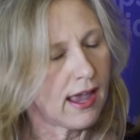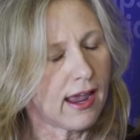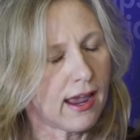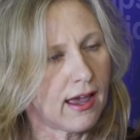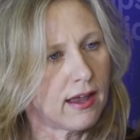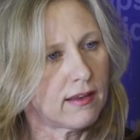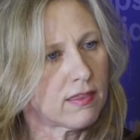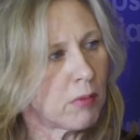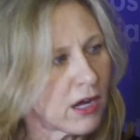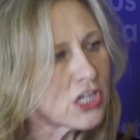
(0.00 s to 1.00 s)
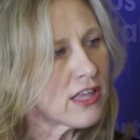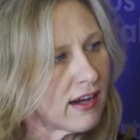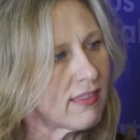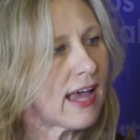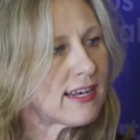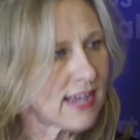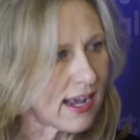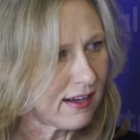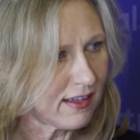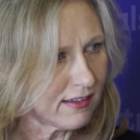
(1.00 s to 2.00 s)
And the punchline of that
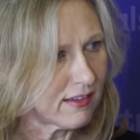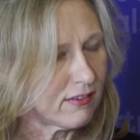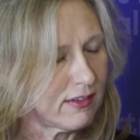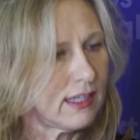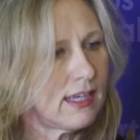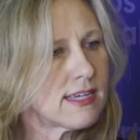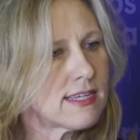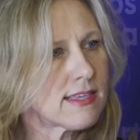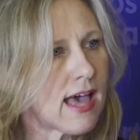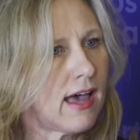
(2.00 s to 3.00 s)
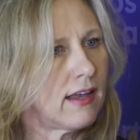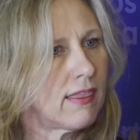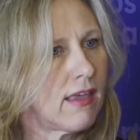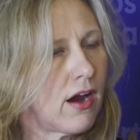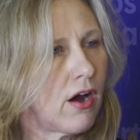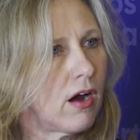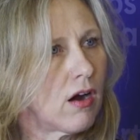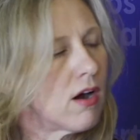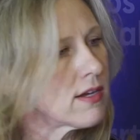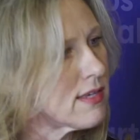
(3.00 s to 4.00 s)
data really is that there
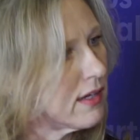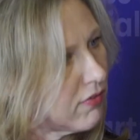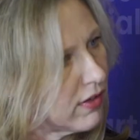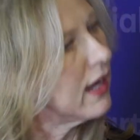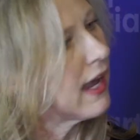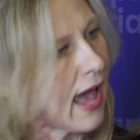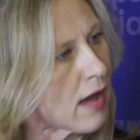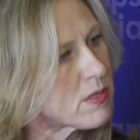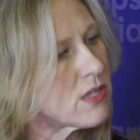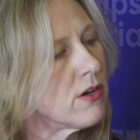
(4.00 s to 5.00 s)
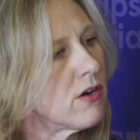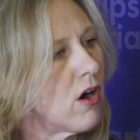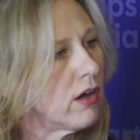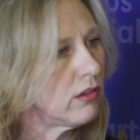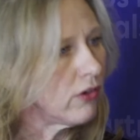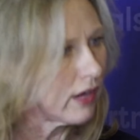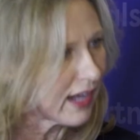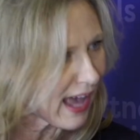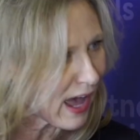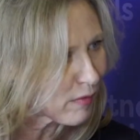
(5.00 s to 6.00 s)
are significant gaps. There are learning
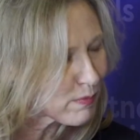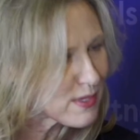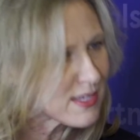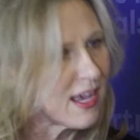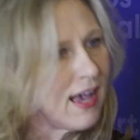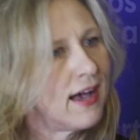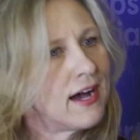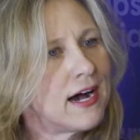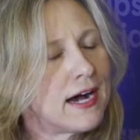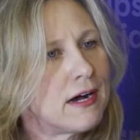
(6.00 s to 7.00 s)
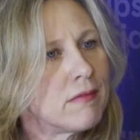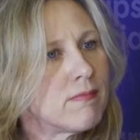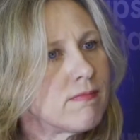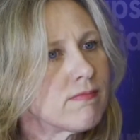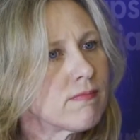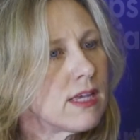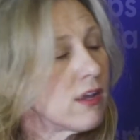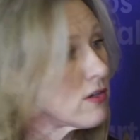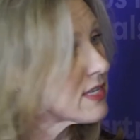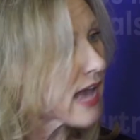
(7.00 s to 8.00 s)
gaps,
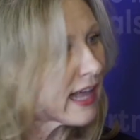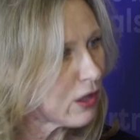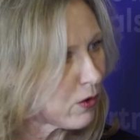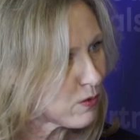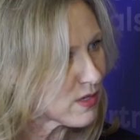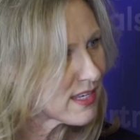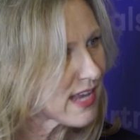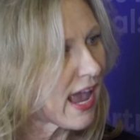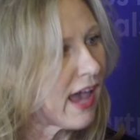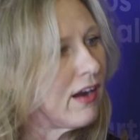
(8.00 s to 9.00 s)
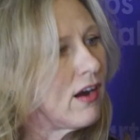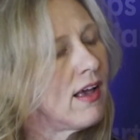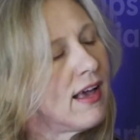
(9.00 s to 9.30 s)
there are silos, and